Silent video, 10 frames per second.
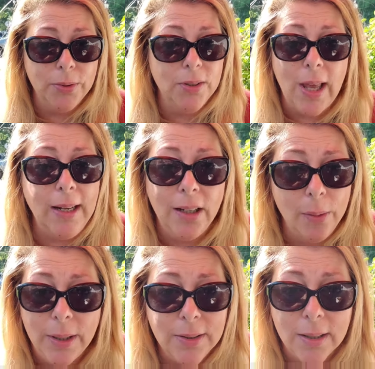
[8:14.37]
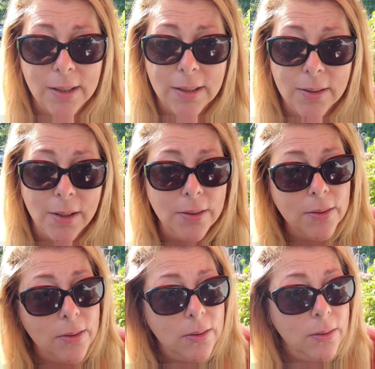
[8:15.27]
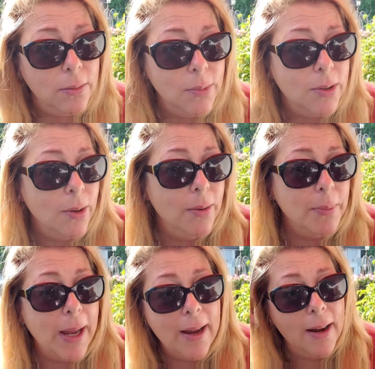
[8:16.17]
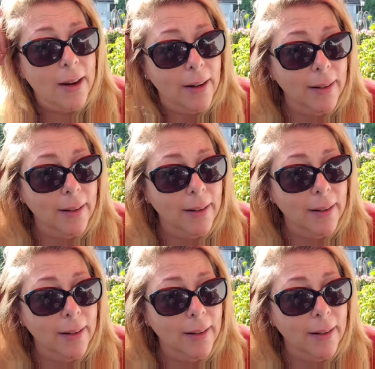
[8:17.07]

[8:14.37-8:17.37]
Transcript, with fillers: because I didn't know any Scentsy consultants. What's going on with my hair?